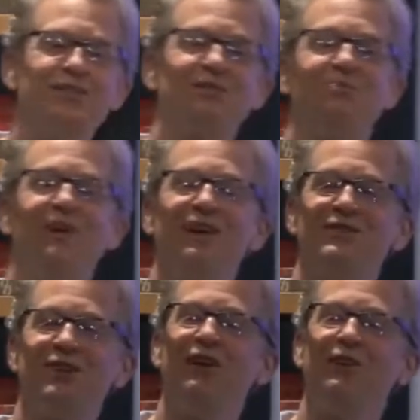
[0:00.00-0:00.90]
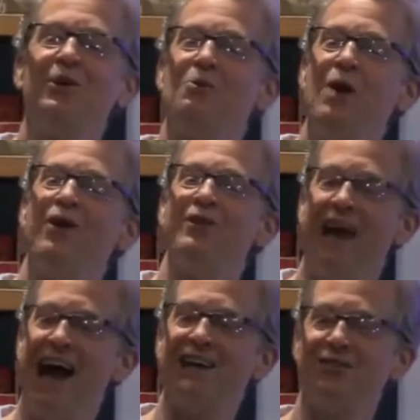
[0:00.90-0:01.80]
It's a little weird to
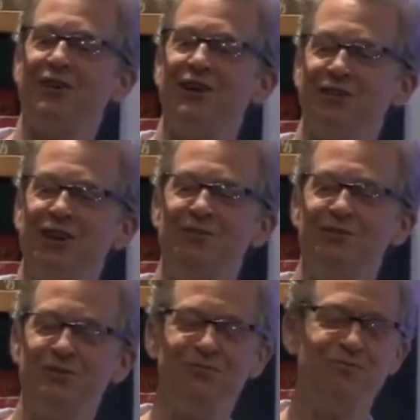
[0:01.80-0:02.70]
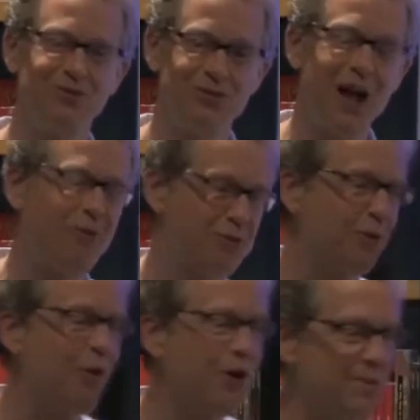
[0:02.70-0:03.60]
ask this in South
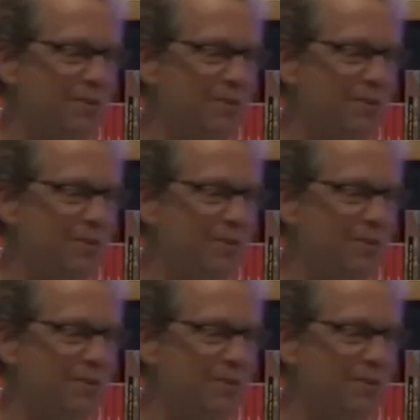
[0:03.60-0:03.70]
Florida, but